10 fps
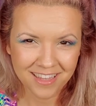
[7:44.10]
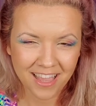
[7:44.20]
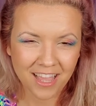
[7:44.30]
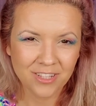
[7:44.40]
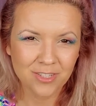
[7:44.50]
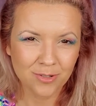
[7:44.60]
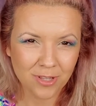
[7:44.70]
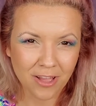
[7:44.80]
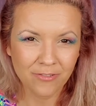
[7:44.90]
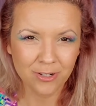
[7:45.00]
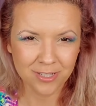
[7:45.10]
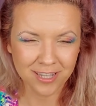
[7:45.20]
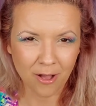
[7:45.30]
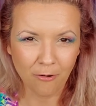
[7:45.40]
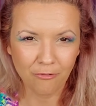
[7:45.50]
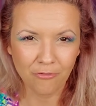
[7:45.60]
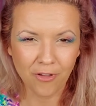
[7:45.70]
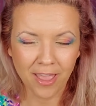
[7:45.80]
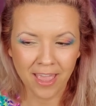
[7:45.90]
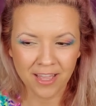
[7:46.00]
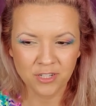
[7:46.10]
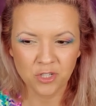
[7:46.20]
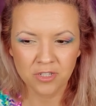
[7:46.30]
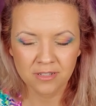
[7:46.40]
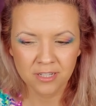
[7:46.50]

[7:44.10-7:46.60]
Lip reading: and to love yourself and